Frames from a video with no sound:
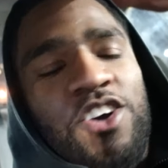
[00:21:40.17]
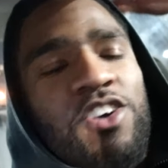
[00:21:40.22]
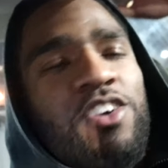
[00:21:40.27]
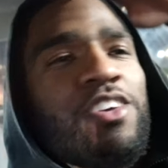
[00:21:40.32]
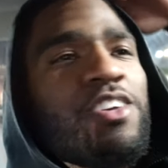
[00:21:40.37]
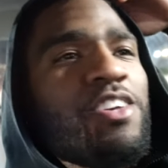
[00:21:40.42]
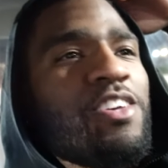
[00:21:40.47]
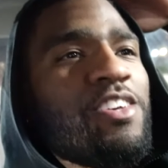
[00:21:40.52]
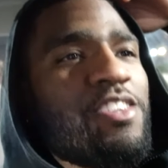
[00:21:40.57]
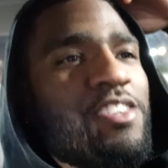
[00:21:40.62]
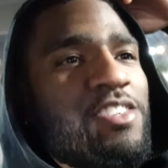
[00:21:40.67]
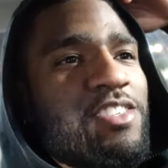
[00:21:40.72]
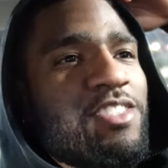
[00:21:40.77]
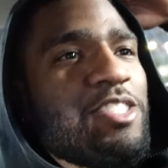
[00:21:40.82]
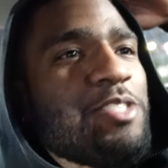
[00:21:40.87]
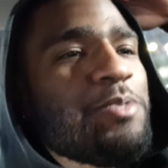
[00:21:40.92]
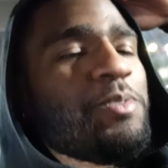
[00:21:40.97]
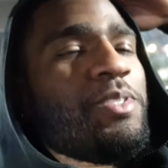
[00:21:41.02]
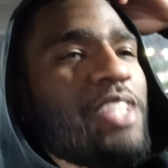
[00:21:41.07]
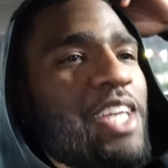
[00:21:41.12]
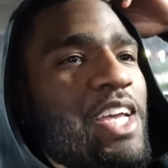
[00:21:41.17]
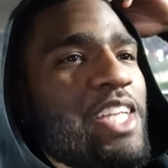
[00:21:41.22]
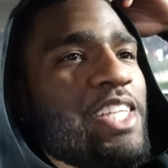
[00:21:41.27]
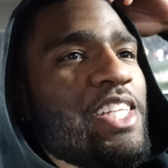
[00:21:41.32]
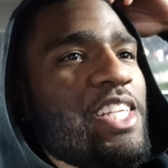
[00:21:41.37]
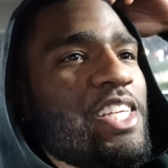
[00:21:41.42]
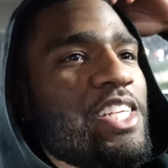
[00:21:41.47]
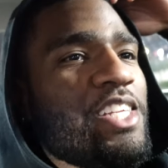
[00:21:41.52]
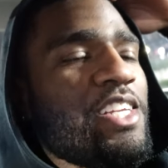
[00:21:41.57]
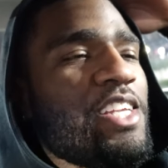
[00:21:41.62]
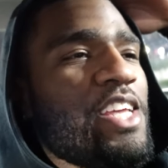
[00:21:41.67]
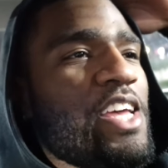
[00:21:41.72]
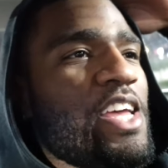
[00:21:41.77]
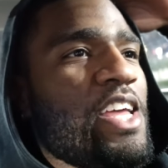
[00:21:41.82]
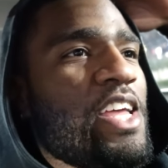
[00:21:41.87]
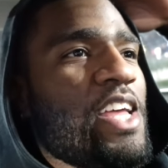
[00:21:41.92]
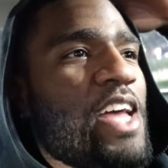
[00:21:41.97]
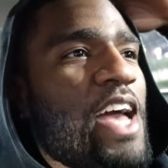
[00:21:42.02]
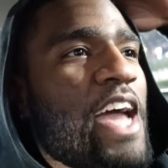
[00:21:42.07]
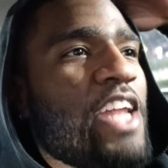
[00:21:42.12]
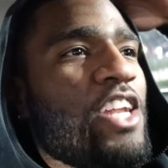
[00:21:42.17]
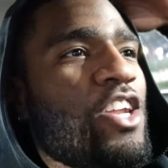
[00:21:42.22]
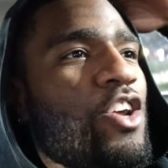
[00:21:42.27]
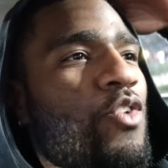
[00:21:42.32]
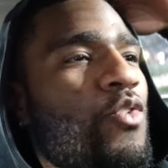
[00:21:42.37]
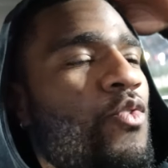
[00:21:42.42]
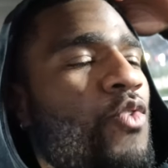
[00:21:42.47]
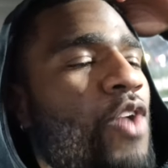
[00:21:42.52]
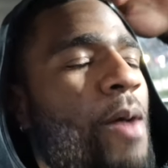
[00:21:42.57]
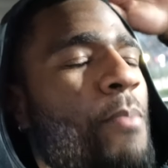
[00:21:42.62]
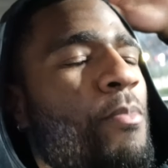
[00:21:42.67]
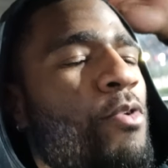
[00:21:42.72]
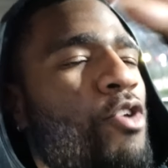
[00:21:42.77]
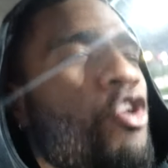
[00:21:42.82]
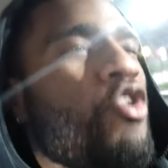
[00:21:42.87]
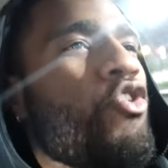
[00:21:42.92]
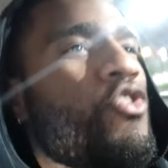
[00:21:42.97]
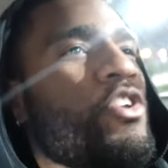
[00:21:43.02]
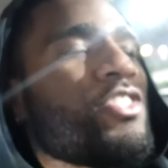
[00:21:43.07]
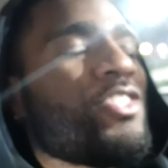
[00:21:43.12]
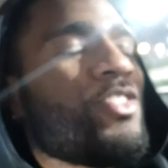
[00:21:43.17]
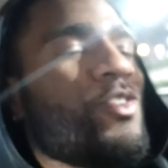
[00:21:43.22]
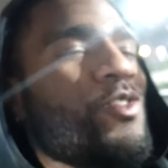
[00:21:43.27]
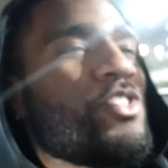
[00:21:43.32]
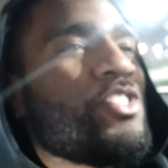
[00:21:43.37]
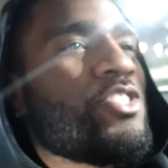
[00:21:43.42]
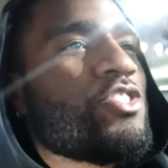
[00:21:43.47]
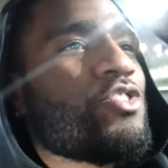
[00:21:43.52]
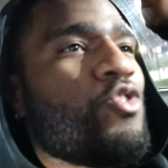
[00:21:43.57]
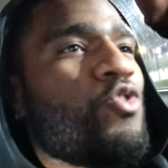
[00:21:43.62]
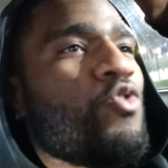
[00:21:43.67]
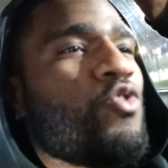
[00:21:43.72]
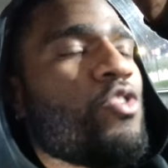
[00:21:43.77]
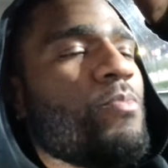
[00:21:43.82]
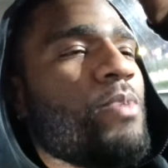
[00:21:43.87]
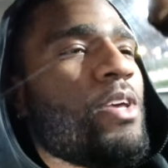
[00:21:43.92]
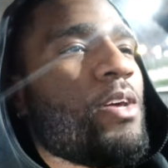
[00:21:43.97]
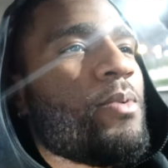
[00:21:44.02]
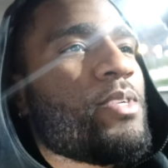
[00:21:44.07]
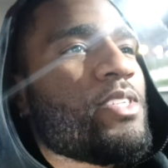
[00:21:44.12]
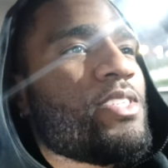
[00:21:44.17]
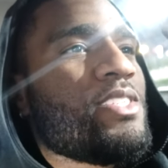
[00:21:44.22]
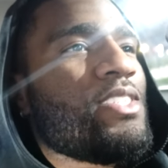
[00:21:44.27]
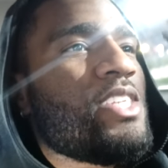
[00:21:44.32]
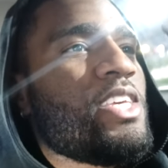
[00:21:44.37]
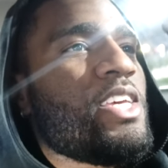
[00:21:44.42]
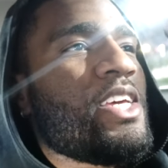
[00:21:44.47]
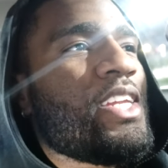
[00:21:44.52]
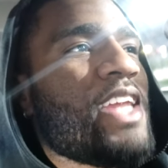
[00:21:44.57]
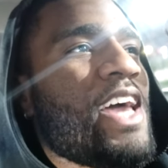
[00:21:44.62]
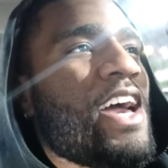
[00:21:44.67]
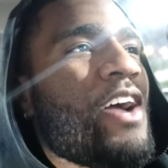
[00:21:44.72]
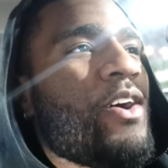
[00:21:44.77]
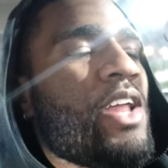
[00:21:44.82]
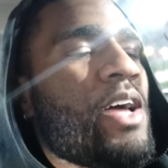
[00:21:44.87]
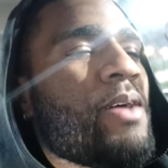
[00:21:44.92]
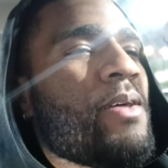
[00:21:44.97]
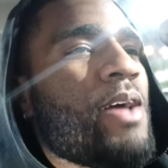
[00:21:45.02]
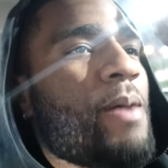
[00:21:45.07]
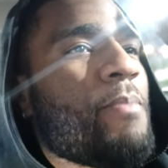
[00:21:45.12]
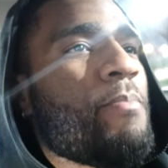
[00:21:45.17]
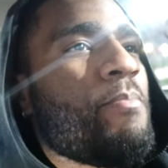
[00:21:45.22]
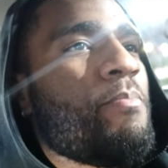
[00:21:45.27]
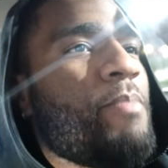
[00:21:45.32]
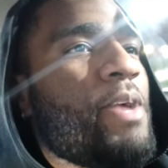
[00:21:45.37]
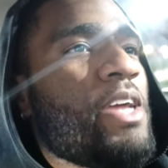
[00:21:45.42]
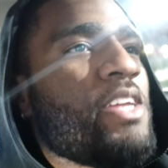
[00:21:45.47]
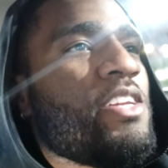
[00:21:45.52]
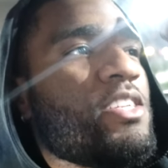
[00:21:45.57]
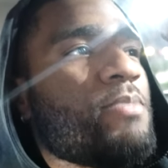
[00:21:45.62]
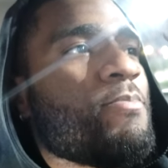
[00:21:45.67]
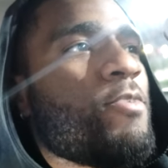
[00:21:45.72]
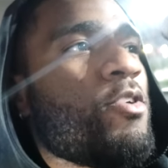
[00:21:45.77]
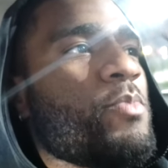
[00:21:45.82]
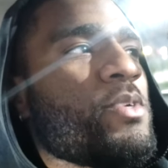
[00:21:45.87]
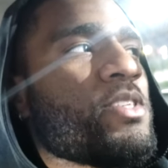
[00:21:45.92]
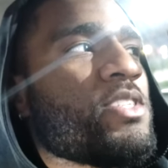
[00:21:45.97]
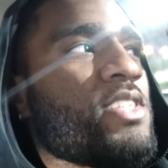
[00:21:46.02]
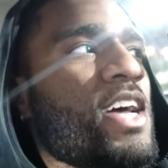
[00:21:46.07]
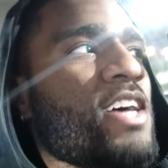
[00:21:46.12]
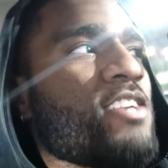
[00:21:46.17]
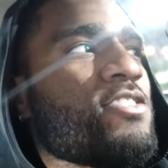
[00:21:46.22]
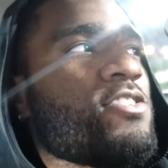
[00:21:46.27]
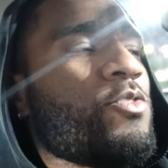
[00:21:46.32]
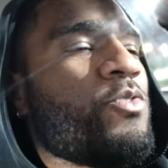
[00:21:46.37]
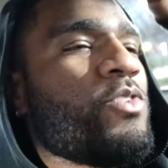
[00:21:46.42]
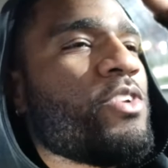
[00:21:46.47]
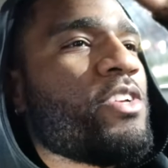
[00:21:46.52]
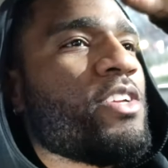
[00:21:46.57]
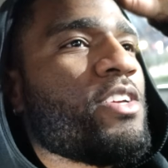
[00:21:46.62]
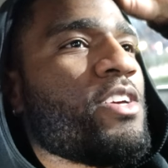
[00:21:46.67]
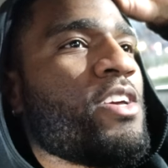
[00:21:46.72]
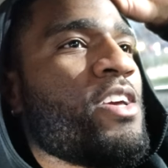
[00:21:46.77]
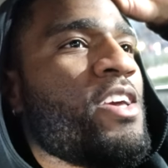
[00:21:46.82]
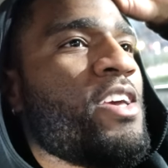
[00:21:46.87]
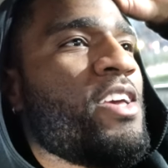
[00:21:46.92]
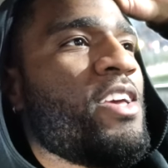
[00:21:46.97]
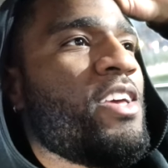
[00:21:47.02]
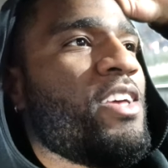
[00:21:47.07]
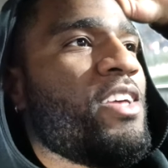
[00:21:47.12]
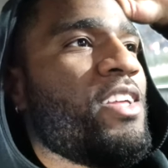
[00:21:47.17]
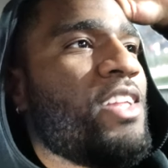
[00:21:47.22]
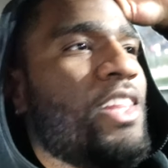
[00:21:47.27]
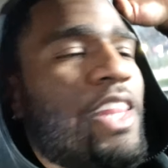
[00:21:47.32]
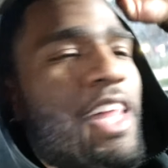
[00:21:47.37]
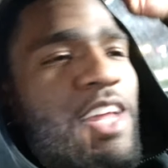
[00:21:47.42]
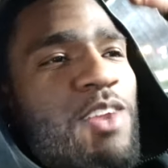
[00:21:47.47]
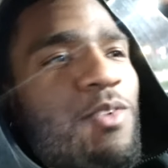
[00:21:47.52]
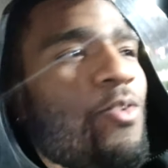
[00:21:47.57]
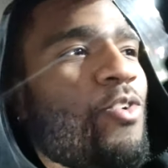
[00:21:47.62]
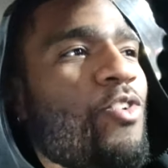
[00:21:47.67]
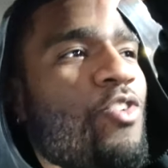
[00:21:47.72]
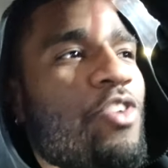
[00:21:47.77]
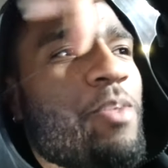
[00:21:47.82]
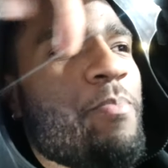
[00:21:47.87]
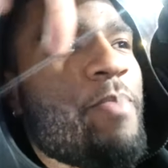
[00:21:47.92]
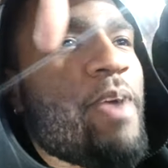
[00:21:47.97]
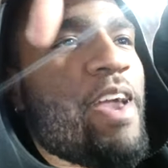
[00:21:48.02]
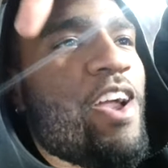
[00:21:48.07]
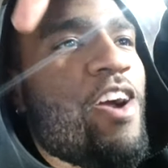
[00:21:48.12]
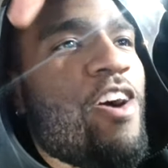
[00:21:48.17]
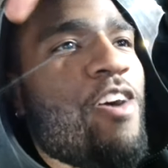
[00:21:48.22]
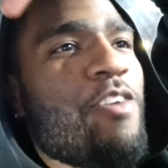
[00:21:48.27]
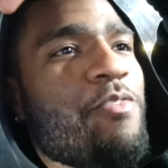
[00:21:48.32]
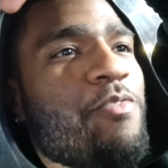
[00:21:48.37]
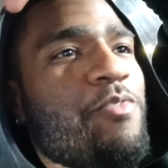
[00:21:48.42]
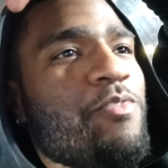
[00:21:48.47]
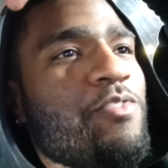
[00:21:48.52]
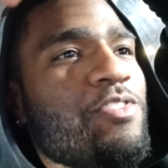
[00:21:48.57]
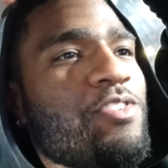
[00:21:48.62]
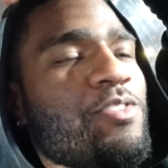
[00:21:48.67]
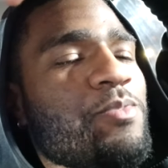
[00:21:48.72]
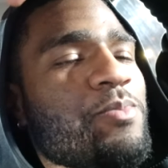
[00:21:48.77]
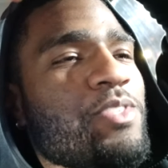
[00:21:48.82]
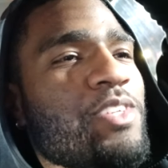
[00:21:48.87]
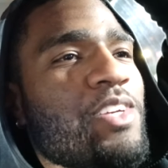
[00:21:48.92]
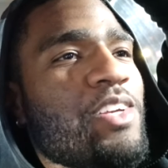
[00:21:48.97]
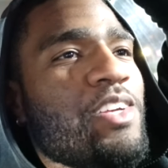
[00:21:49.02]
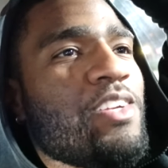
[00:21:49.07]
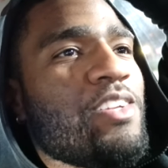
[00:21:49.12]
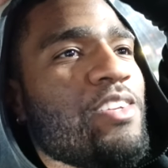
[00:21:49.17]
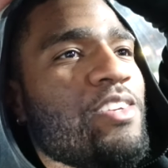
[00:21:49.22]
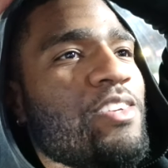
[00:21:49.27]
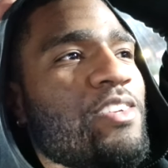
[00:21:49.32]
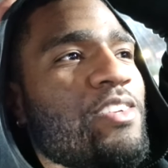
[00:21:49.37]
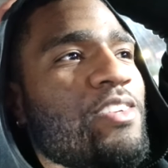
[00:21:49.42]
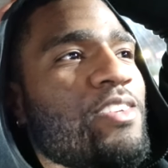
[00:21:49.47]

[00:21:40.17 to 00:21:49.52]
You know what I'm saying? And then I know where I'm going, so it's just cool to be able to see it now. And I, I make these moments now, so when it, later on it pay off. You know what I'm saying?